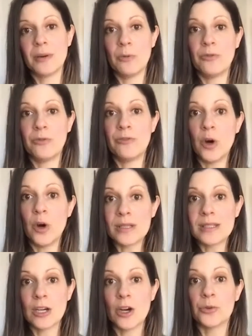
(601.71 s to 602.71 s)
but
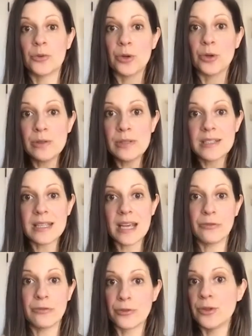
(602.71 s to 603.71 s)
focusing on roots
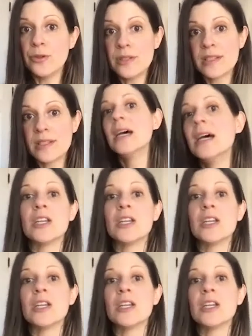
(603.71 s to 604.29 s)
and fruits